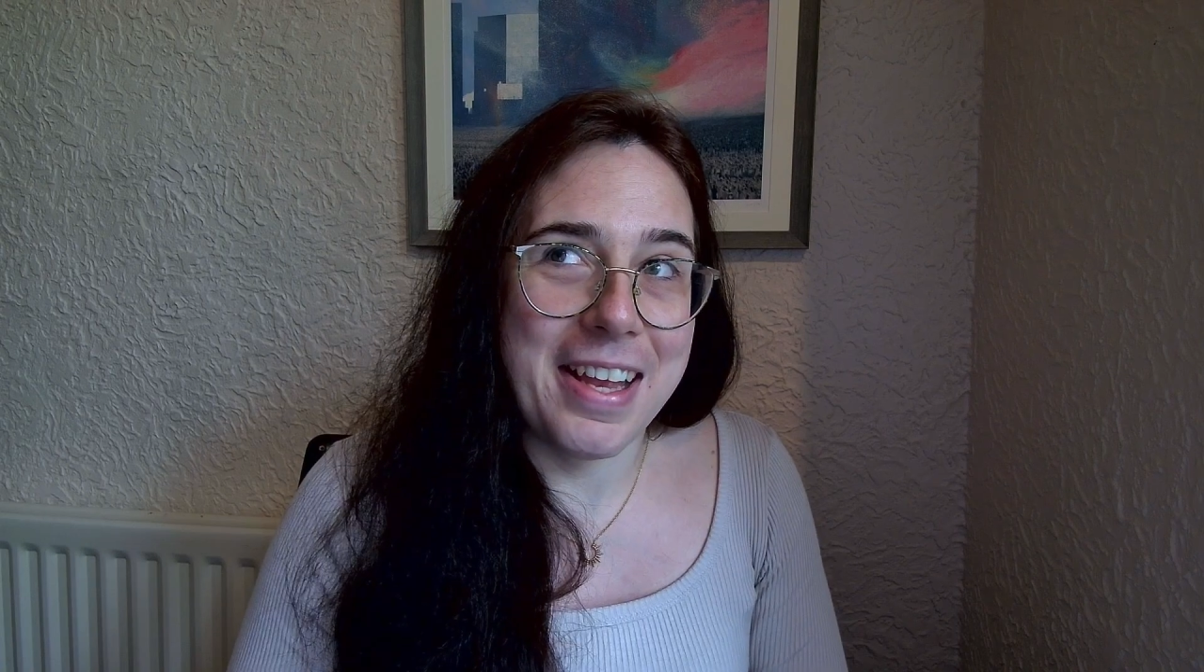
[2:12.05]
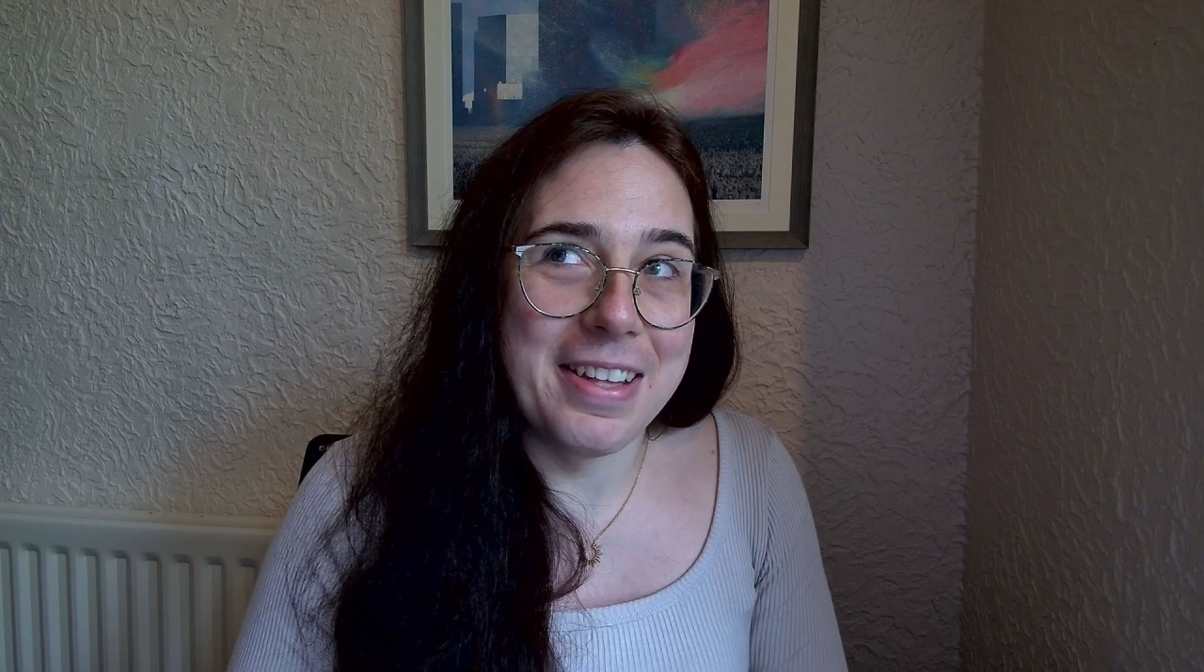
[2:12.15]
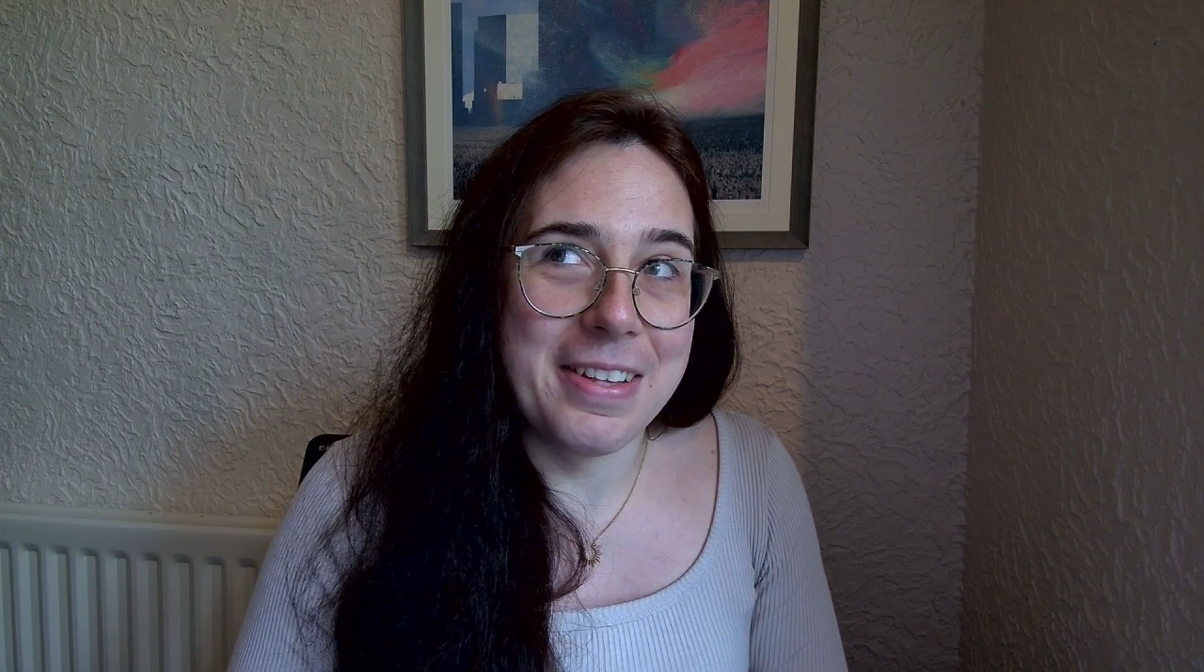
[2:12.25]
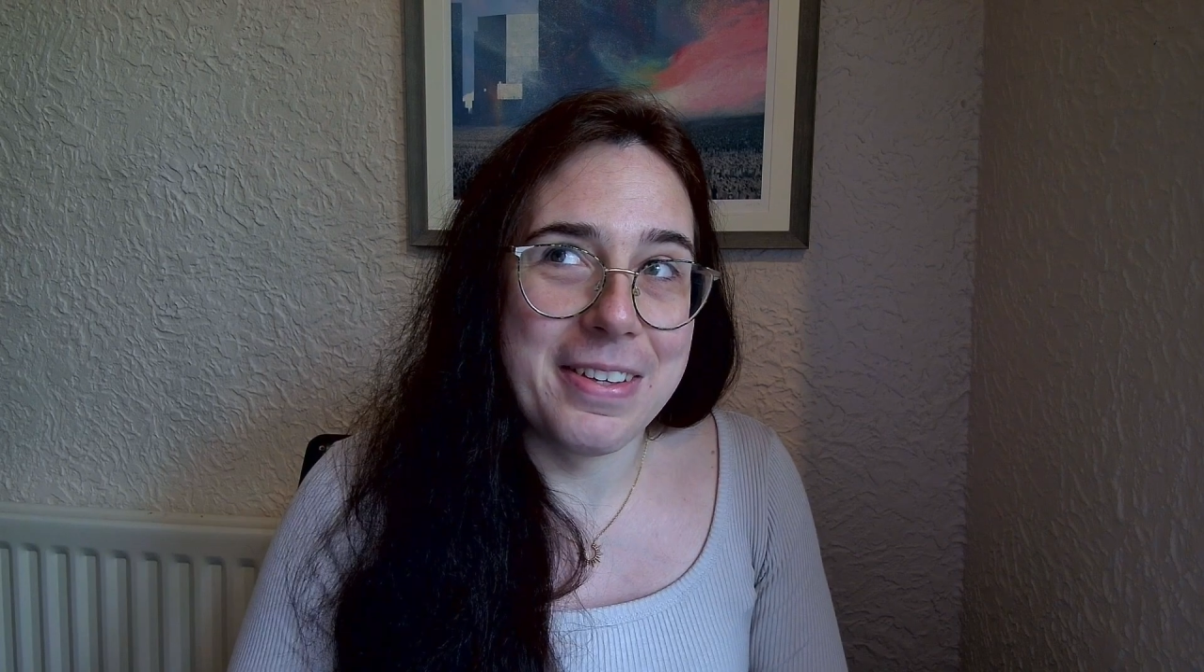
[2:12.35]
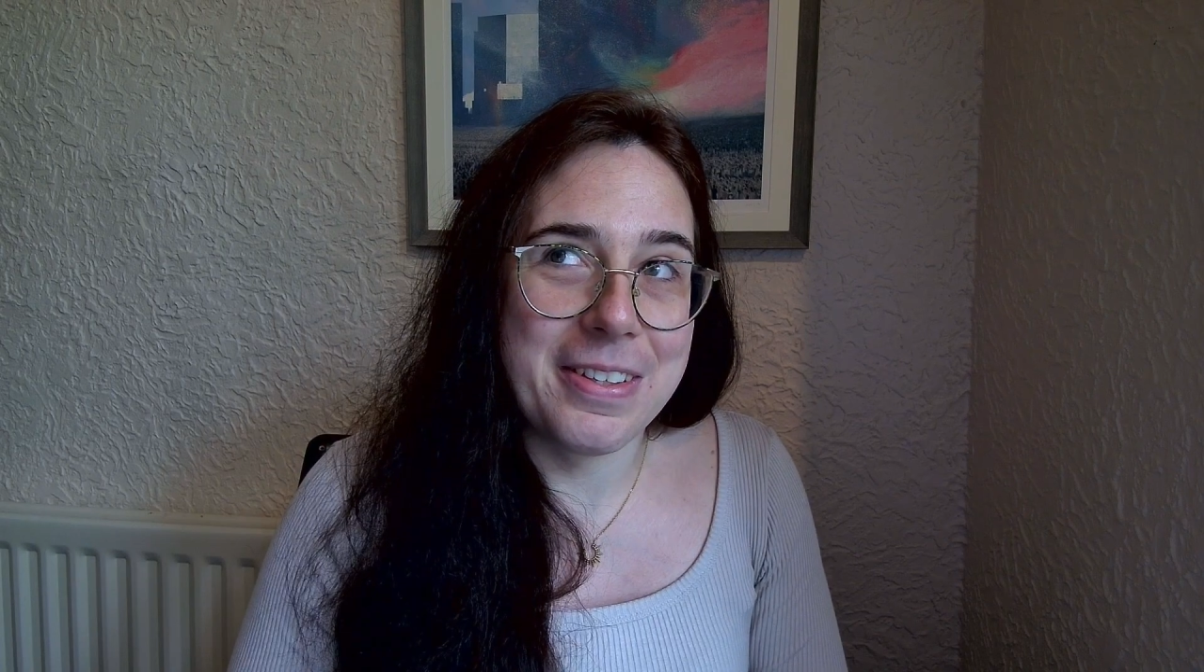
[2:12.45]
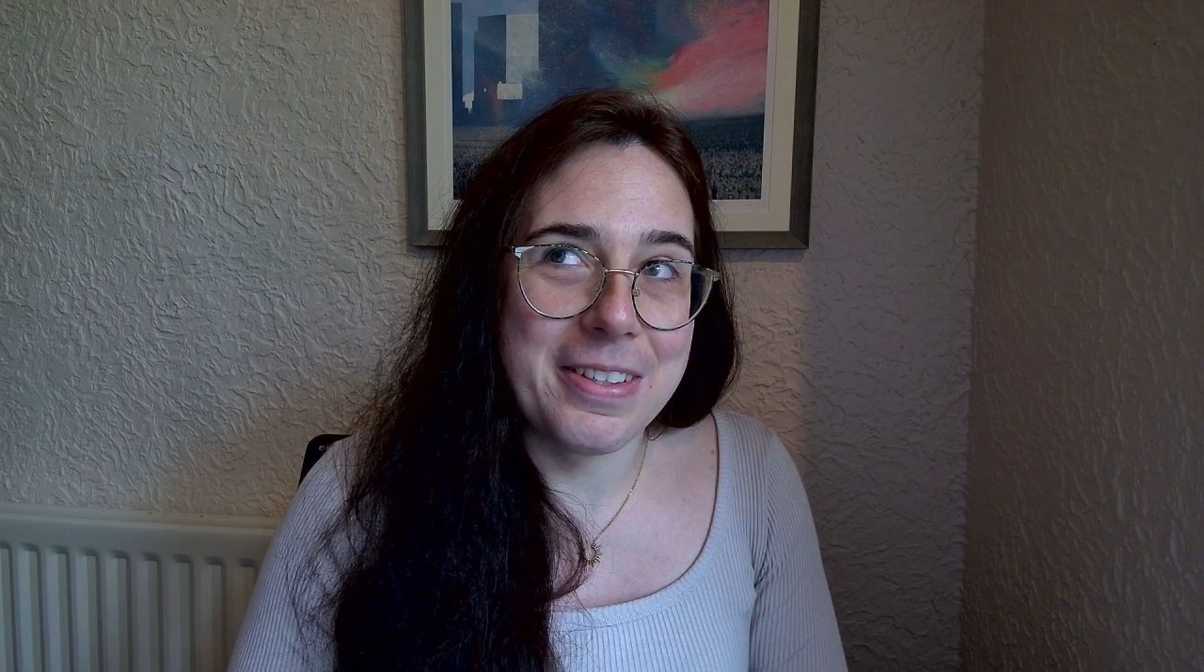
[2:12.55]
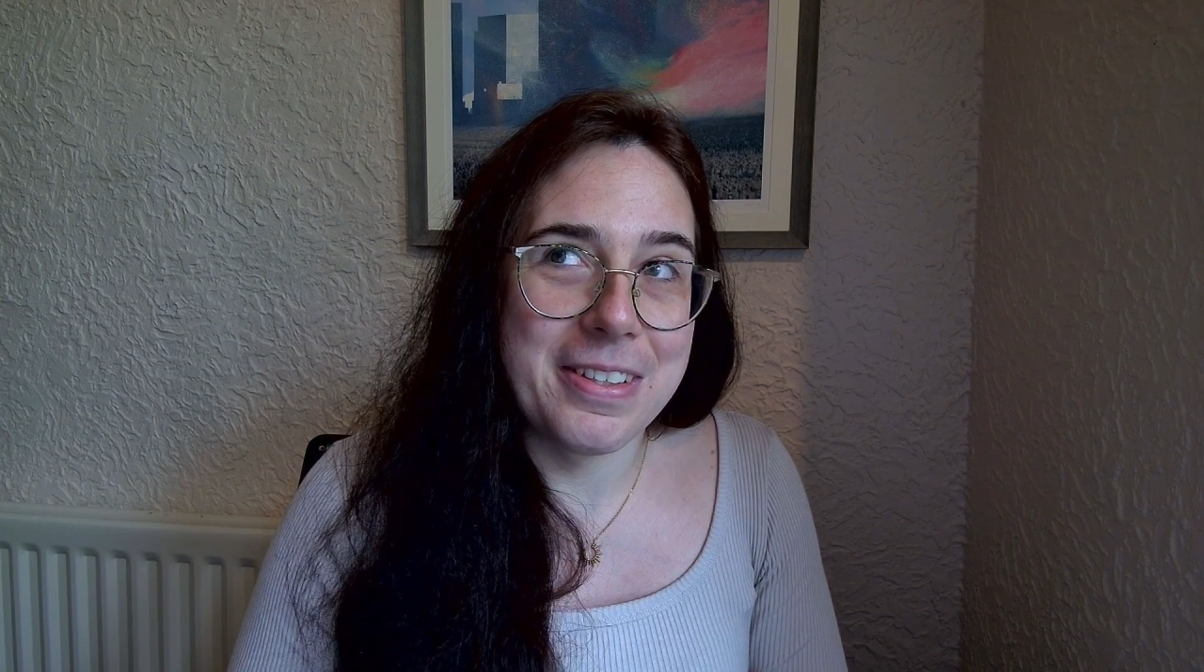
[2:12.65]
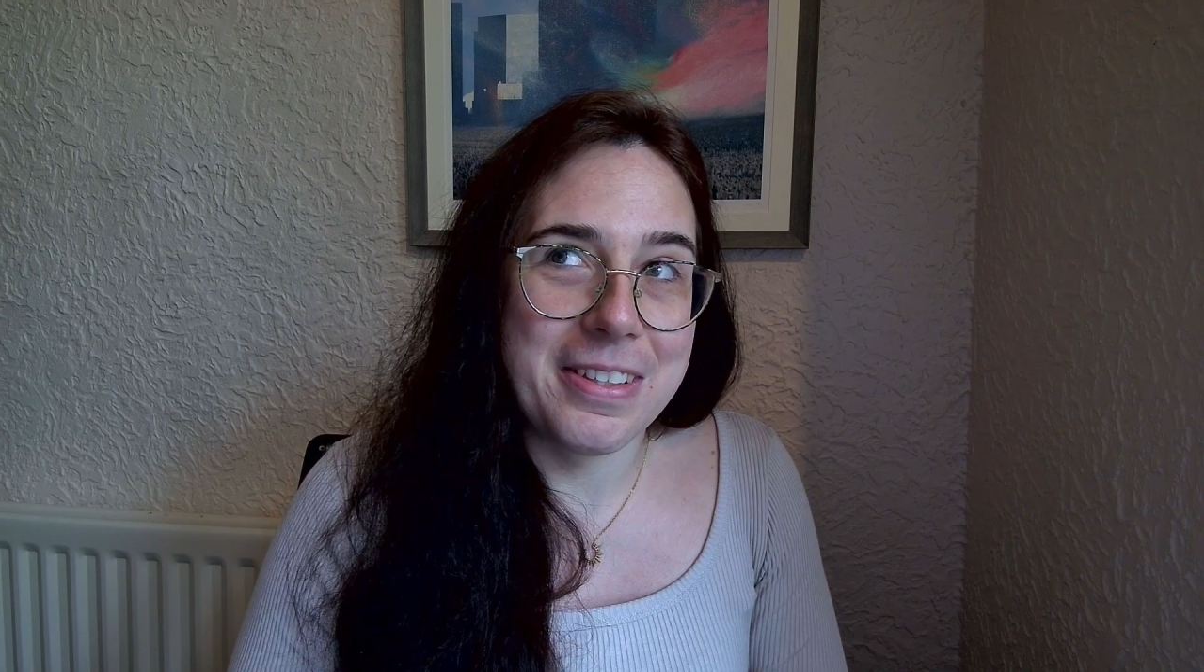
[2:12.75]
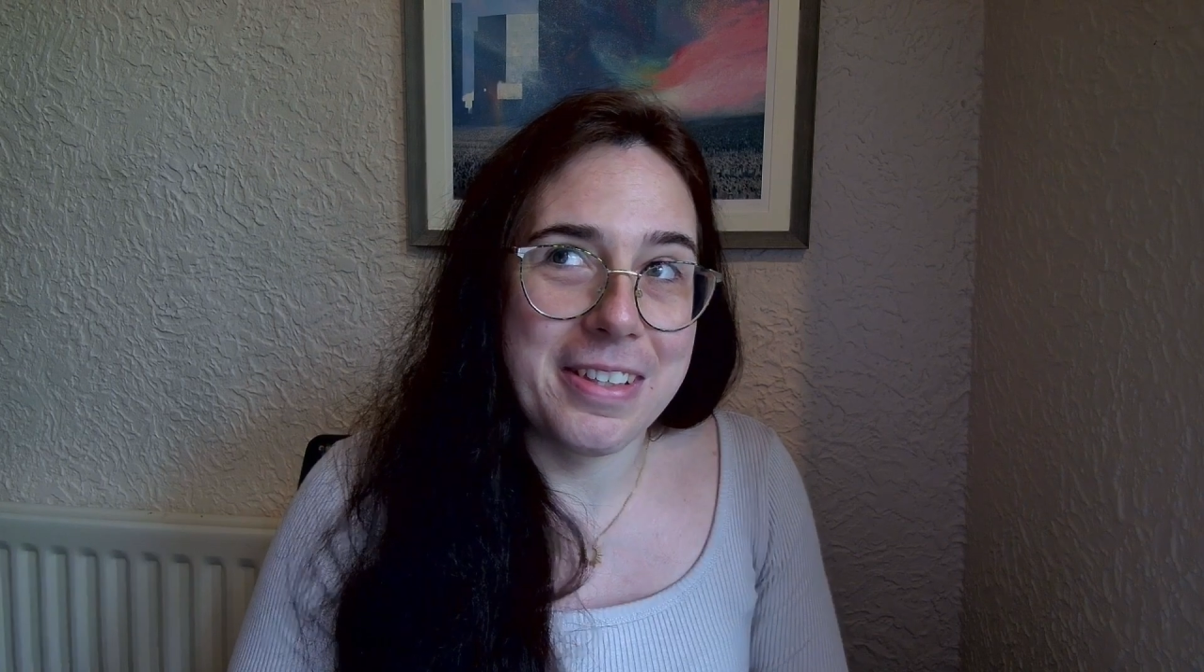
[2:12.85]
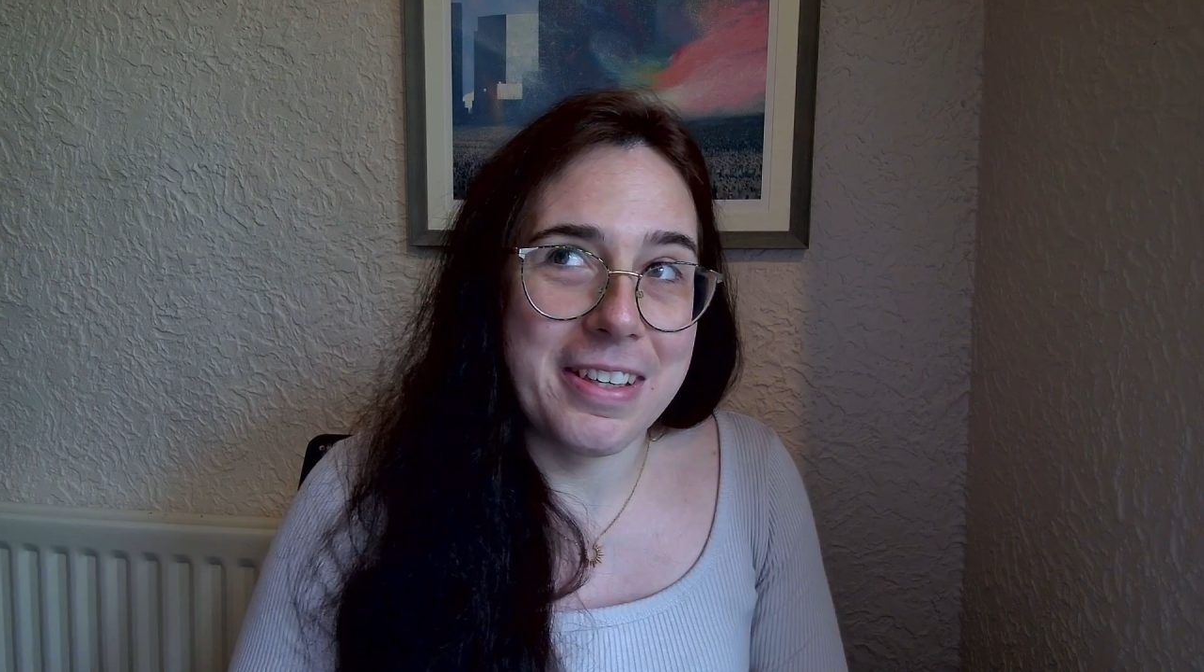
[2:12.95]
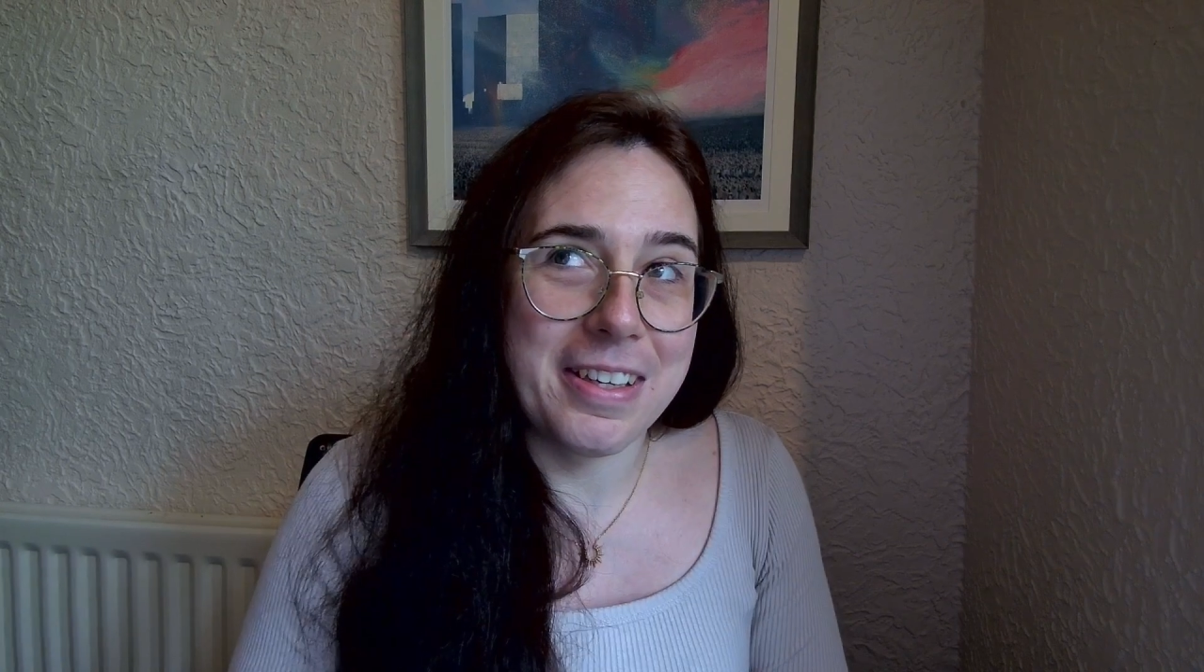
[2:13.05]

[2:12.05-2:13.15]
there